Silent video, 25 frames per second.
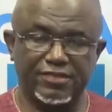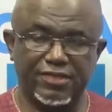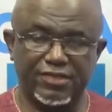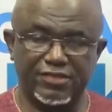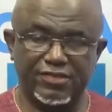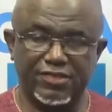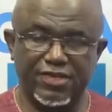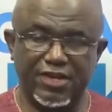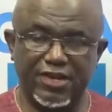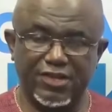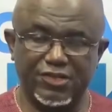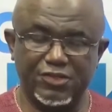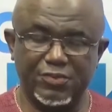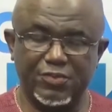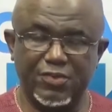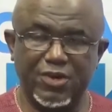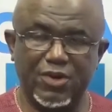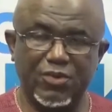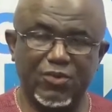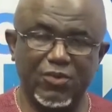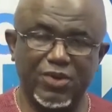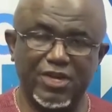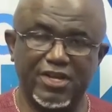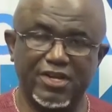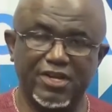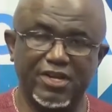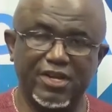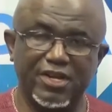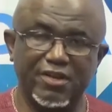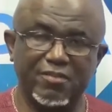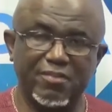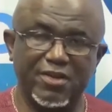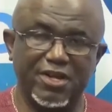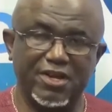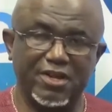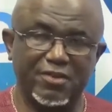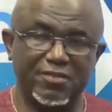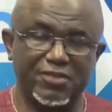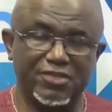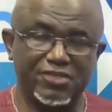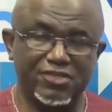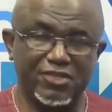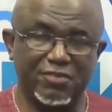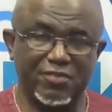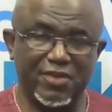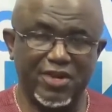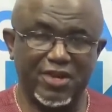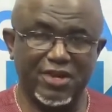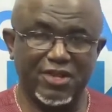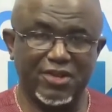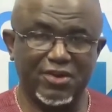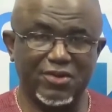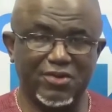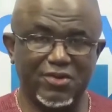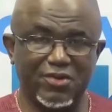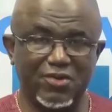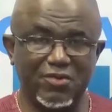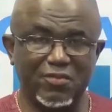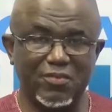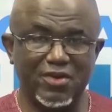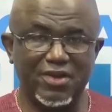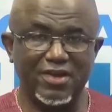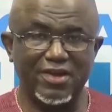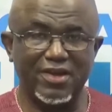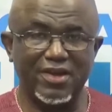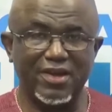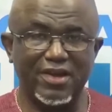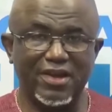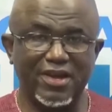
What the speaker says: is Diaspora Weekly. My name is Jermaine Nkrumah,